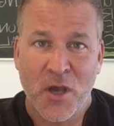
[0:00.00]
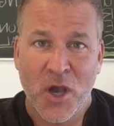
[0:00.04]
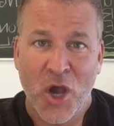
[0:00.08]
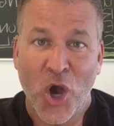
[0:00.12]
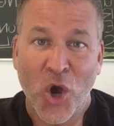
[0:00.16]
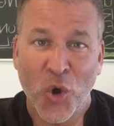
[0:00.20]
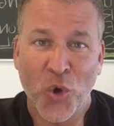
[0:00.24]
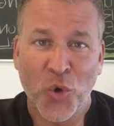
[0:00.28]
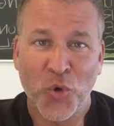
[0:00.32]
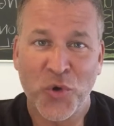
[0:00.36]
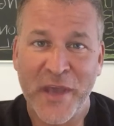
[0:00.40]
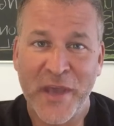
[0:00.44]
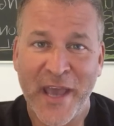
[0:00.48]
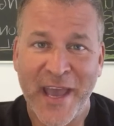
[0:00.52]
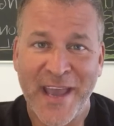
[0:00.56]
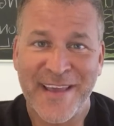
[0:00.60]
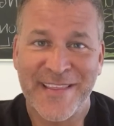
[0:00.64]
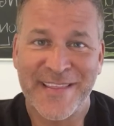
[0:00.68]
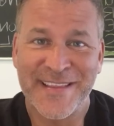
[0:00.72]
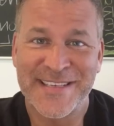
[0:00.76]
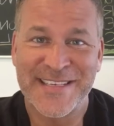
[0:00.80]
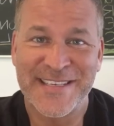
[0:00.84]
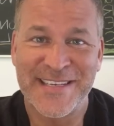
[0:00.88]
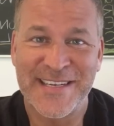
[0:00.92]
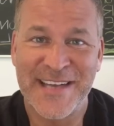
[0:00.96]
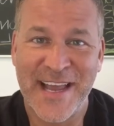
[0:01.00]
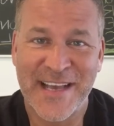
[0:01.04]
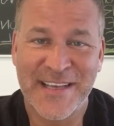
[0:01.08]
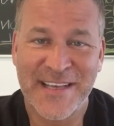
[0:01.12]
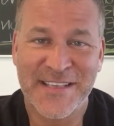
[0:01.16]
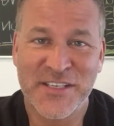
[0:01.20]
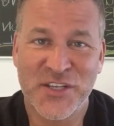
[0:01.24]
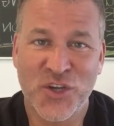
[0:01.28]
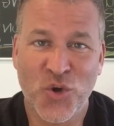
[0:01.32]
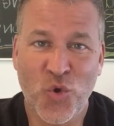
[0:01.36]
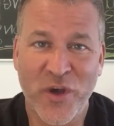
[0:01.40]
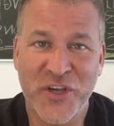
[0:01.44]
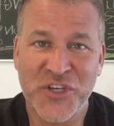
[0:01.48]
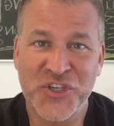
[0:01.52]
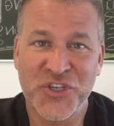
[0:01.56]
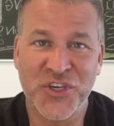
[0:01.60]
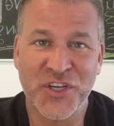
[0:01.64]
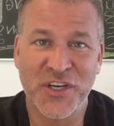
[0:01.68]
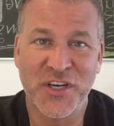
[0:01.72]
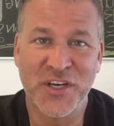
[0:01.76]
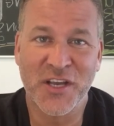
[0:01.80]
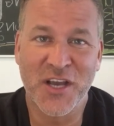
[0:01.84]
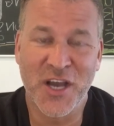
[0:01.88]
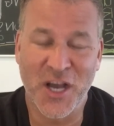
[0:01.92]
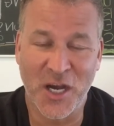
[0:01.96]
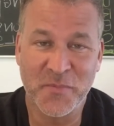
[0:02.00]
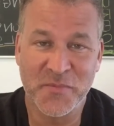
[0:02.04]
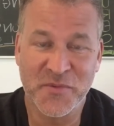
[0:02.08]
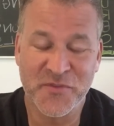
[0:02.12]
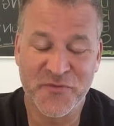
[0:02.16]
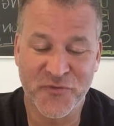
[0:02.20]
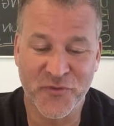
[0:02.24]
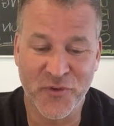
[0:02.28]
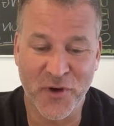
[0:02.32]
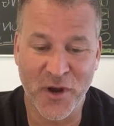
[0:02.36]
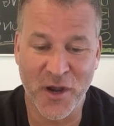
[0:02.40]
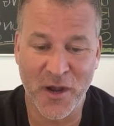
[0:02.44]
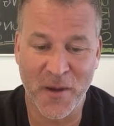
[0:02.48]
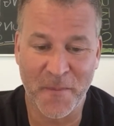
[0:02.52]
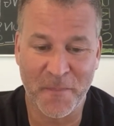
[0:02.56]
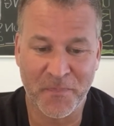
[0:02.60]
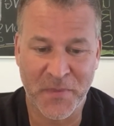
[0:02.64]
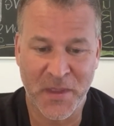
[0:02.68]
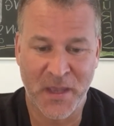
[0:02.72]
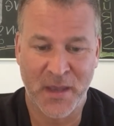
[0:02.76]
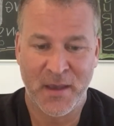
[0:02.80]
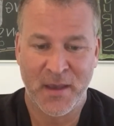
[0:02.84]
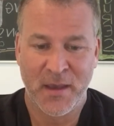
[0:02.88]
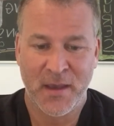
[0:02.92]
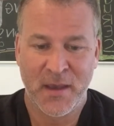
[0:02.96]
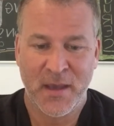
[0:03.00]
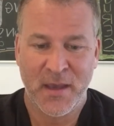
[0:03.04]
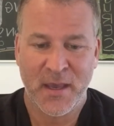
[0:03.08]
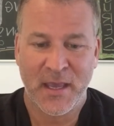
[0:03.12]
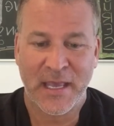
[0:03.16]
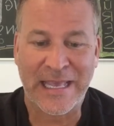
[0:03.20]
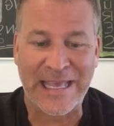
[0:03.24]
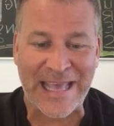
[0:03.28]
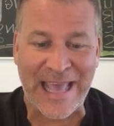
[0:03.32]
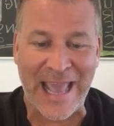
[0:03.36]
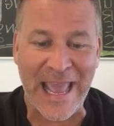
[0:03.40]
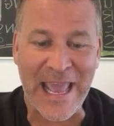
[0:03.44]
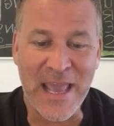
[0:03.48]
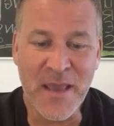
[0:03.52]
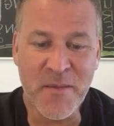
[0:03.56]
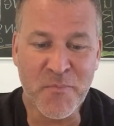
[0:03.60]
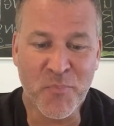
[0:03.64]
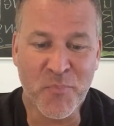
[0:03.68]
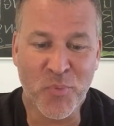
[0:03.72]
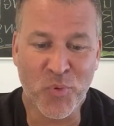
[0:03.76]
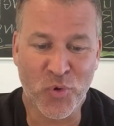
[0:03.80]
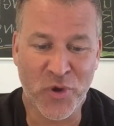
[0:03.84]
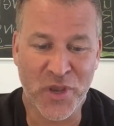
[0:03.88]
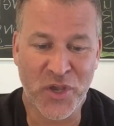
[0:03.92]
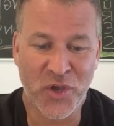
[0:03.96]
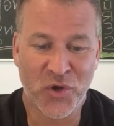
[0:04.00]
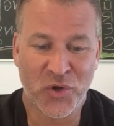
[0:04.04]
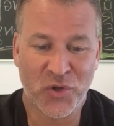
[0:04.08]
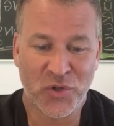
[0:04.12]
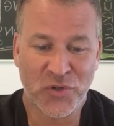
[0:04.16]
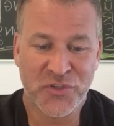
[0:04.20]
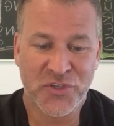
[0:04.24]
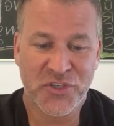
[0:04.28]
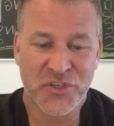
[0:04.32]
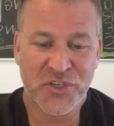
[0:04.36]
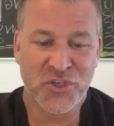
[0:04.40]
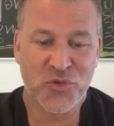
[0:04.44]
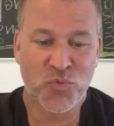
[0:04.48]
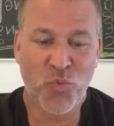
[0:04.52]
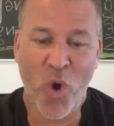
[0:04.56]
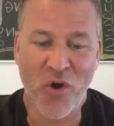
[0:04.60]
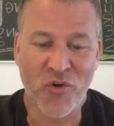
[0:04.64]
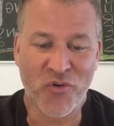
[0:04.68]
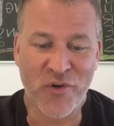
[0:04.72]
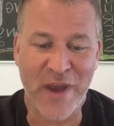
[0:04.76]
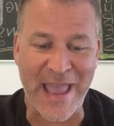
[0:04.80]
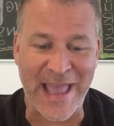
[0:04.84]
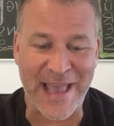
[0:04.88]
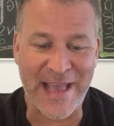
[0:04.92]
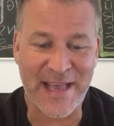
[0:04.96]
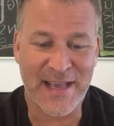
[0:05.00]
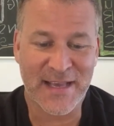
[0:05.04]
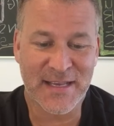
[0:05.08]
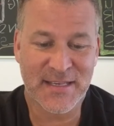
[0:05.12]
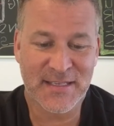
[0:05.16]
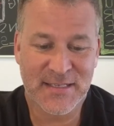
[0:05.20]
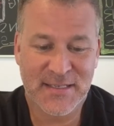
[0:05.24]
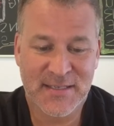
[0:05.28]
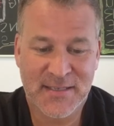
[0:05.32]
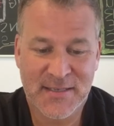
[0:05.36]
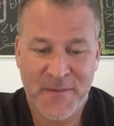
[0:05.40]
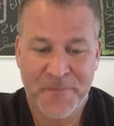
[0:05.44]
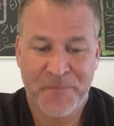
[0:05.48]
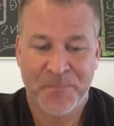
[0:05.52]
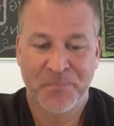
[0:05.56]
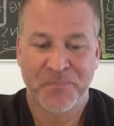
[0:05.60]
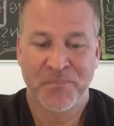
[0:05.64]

Okay, this next question comes from Gabriel Suarez.